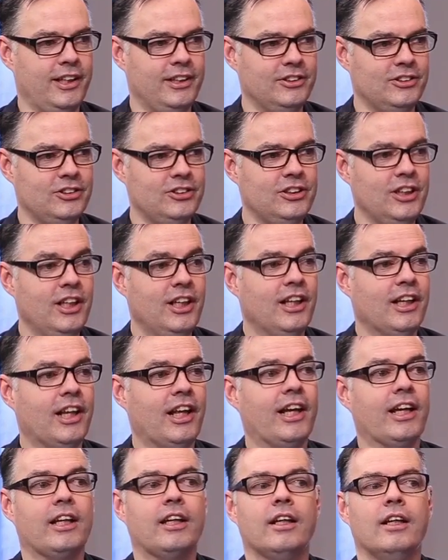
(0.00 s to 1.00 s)
angels?
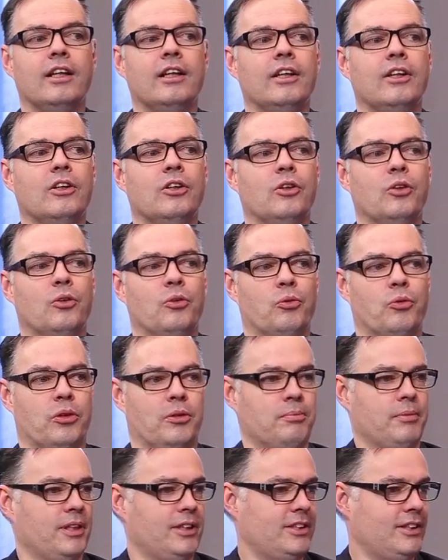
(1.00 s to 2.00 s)

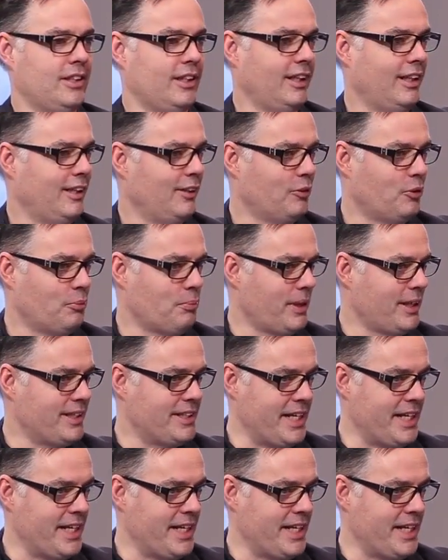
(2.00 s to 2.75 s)
with my singing or my